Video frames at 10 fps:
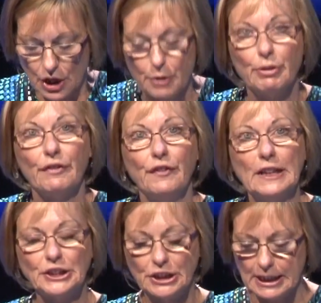The
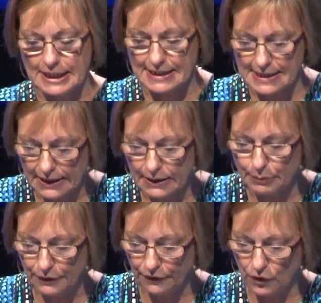profession has done it
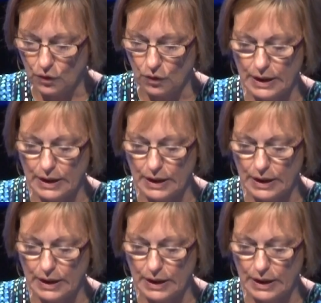before.